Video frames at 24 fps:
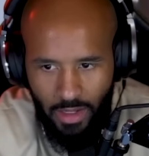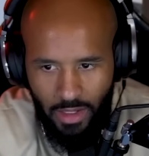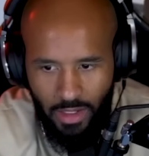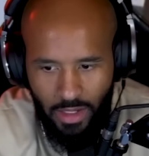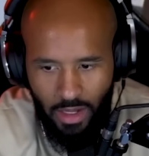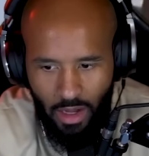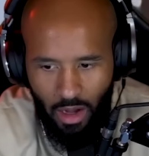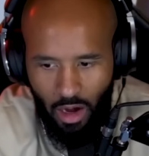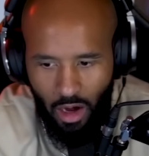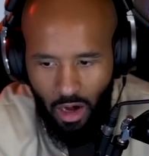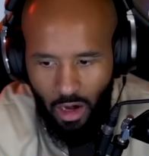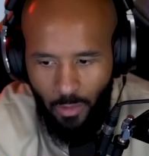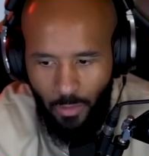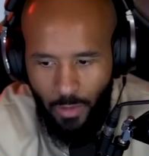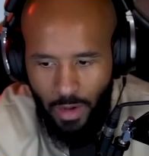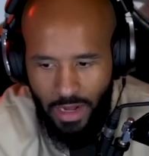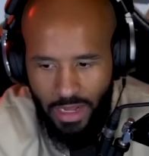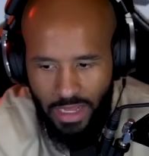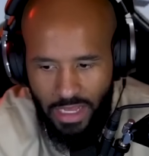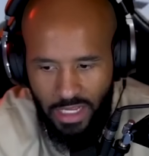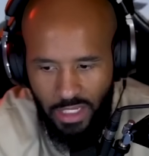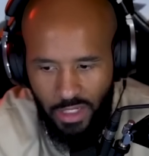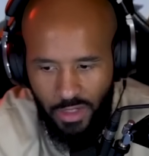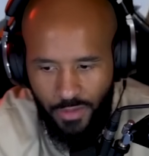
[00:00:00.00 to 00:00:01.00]
Yeah,
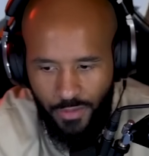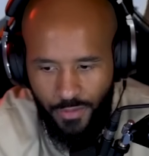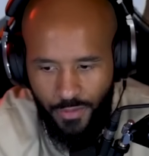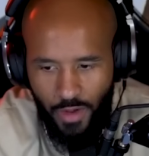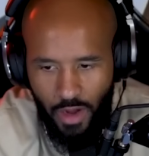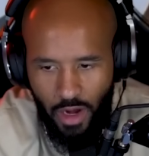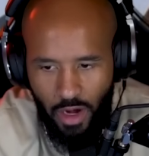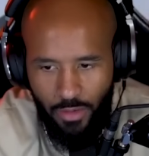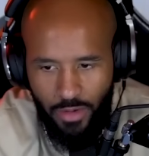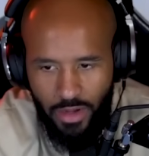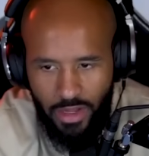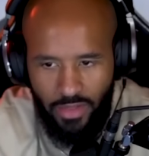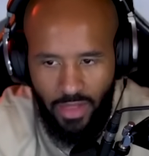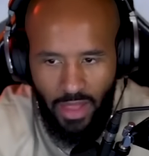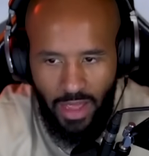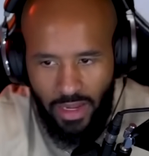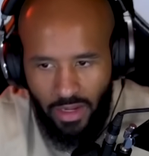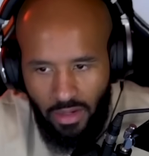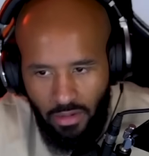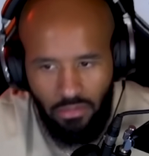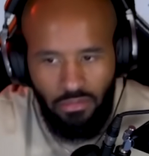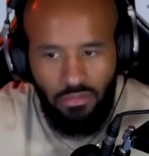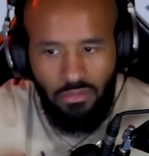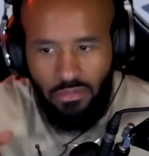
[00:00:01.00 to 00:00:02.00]
already he's very
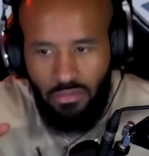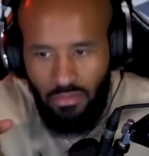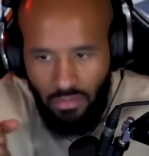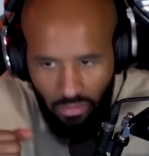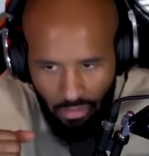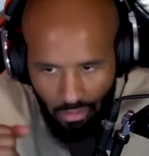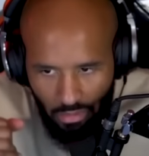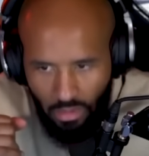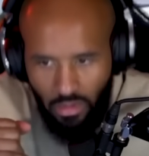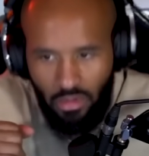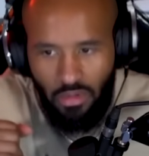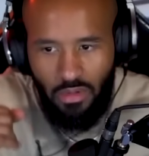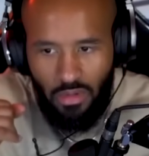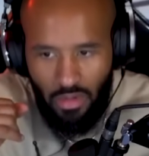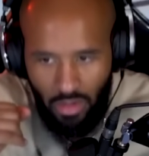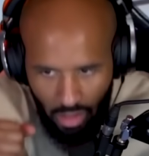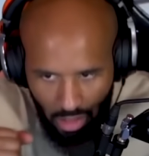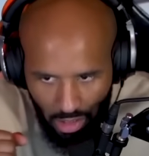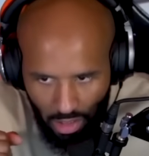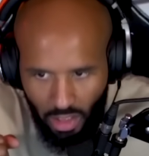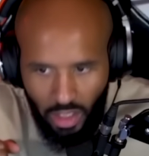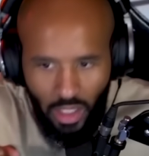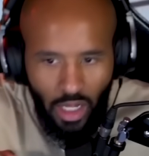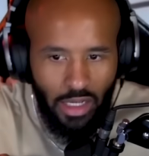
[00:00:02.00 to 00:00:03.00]
like
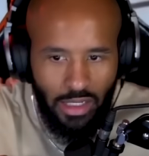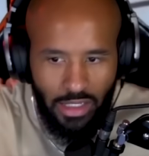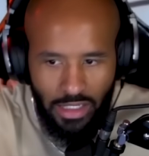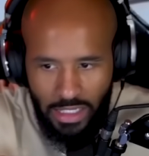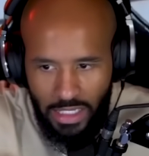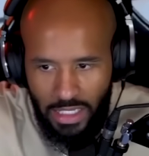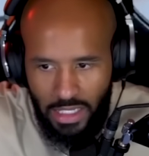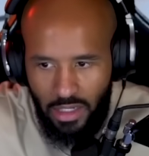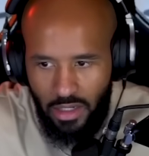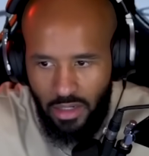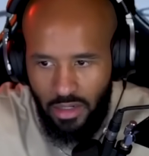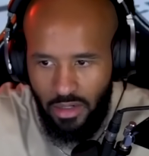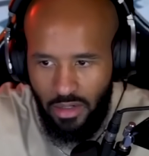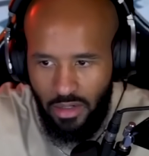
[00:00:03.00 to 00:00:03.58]
clunky,